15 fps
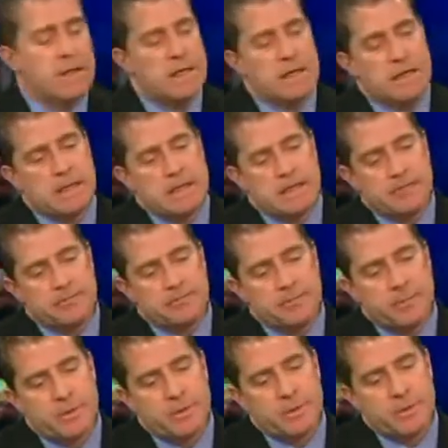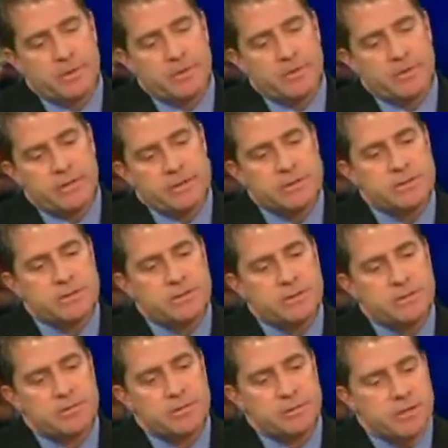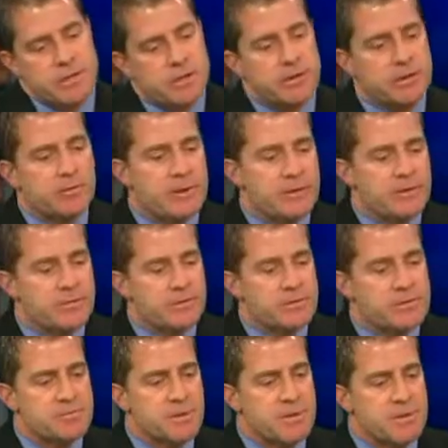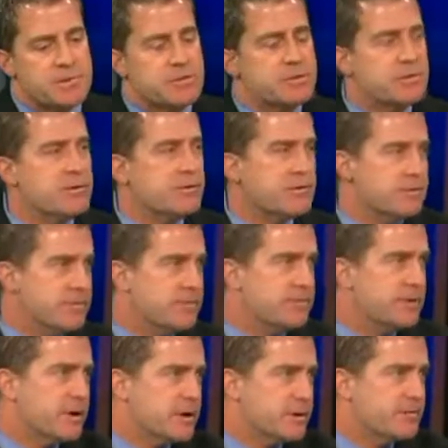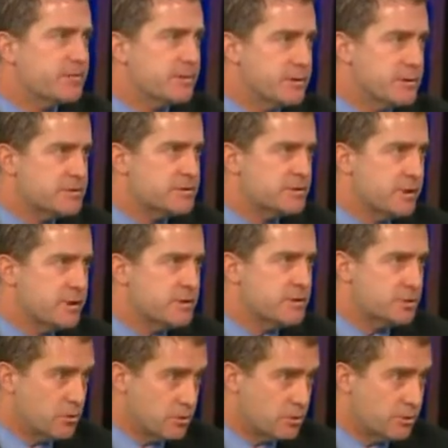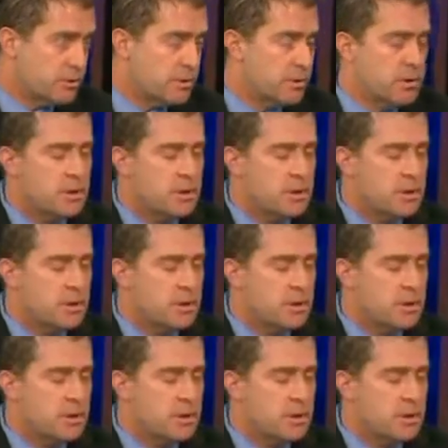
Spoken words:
This particularly benefits patients that are 35 years of age and older,